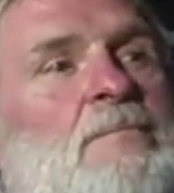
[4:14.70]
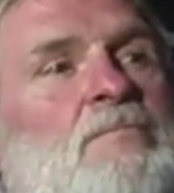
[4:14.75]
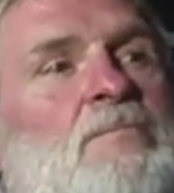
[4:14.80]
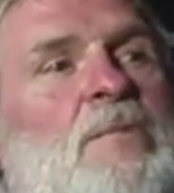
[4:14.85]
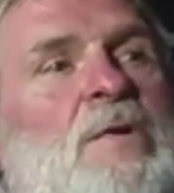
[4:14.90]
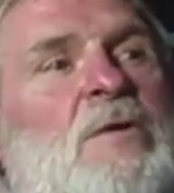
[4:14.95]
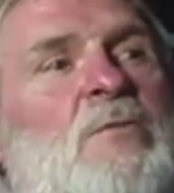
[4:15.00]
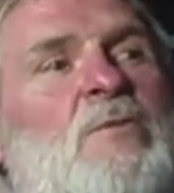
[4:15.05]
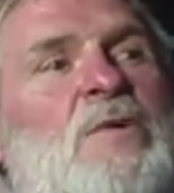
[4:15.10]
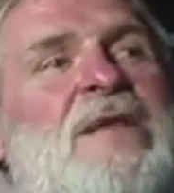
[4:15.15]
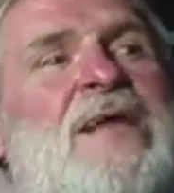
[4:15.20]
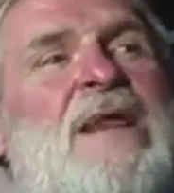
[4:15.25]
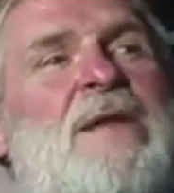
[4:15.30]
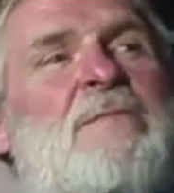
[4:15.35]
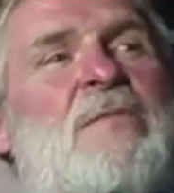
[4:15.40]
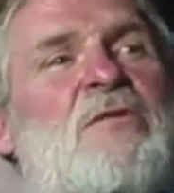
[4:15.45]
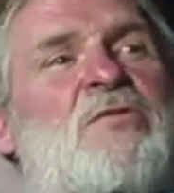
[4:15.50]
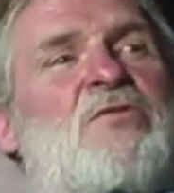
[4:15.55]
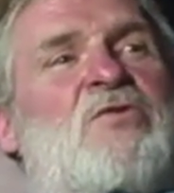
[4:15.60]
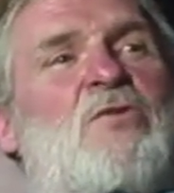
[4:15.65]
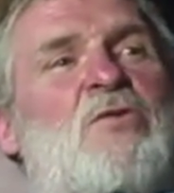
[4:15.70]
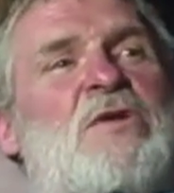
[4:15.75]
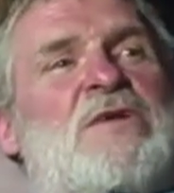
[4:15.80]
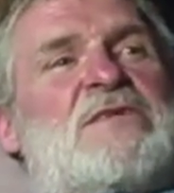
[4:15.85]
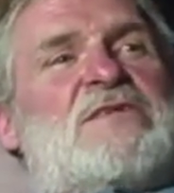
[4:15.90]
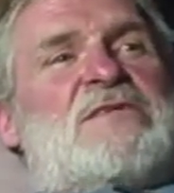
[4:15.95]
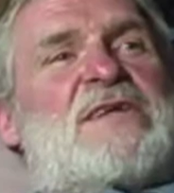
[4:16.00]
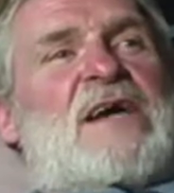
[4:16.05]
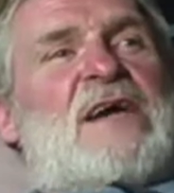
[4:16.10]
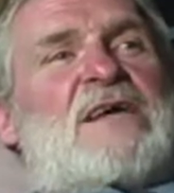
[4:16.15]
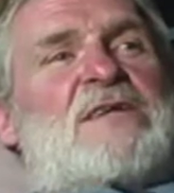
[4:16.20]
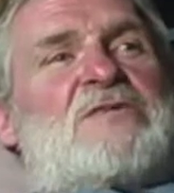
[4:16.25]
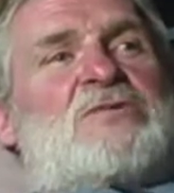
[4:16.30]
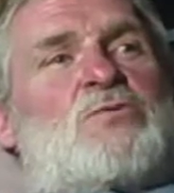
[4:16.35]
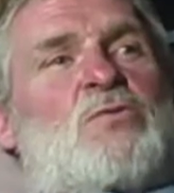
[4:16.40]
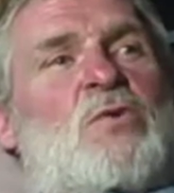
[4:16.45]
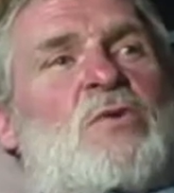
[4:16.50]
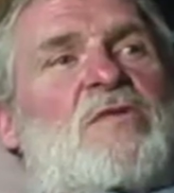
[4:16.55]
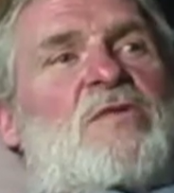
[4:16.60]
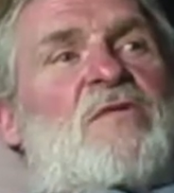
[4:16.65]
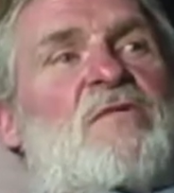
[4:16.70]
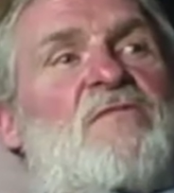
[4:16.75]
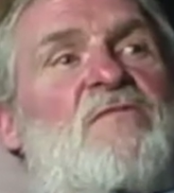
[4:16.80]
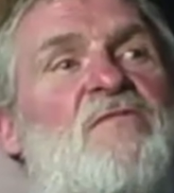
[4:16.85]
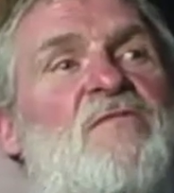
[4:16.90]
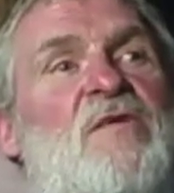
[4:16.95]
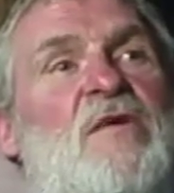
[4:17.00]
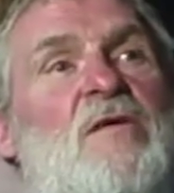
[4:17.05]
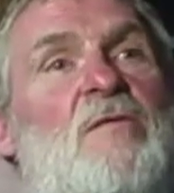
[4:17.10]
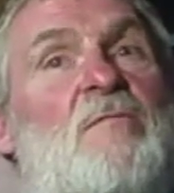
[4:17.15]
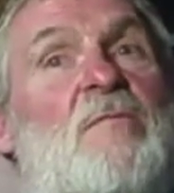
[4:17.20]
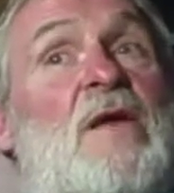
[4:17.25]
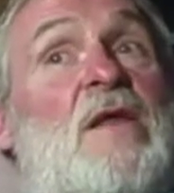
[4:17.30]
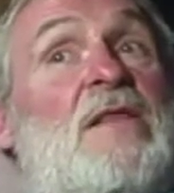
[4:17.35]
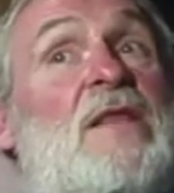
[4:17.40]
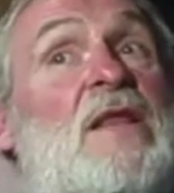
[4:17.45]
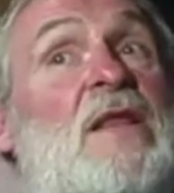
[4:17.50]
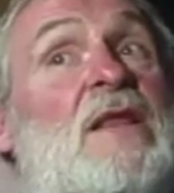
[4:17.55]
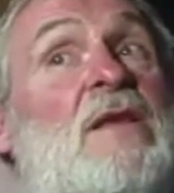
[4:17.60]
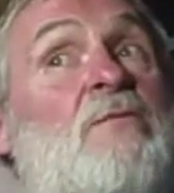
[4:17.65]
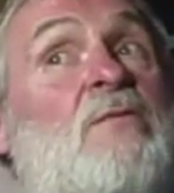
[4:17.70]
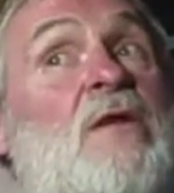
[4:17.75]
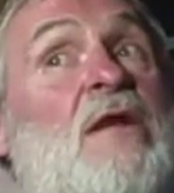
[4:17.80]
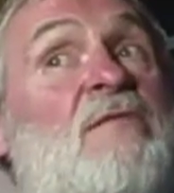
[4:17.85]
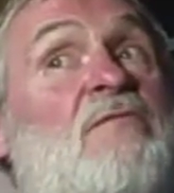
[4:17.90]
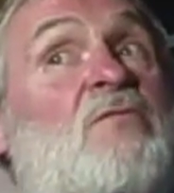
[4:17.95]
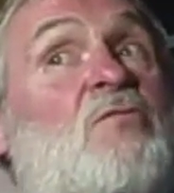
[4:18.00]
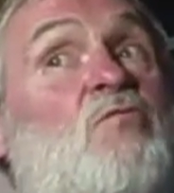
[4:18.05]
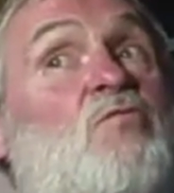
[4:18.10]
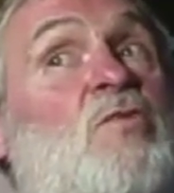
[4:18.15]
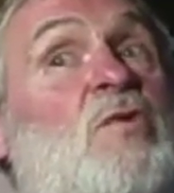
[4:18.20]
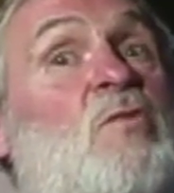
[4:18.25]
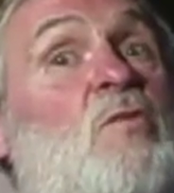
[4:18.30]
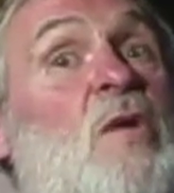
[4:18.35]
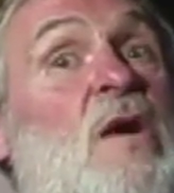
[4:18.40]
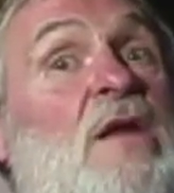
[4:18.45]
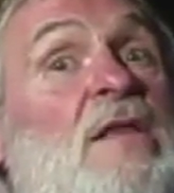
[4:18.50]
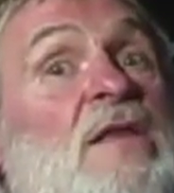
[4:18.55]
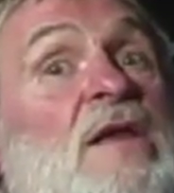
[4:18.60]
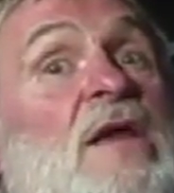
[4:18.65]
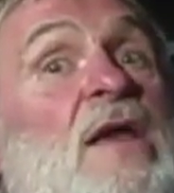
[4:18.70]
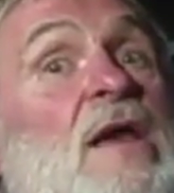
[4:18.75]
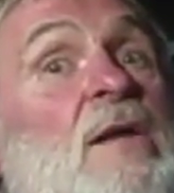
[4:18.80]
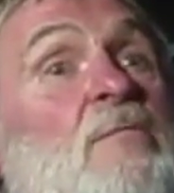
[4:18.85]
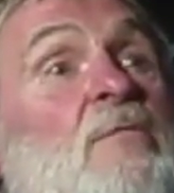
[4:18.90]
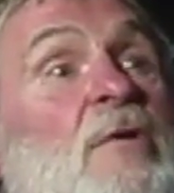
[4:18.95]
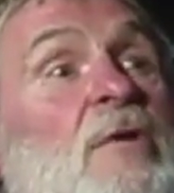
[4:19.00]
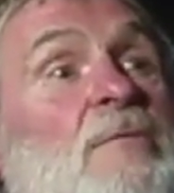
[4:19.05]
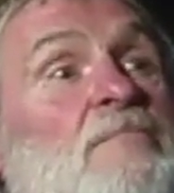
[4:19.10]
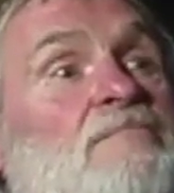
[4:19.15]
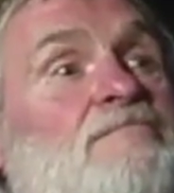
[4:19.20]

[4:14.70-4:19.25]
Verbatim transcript: But he would get about 30 seconds worth of film and then he would have to rewind the camera.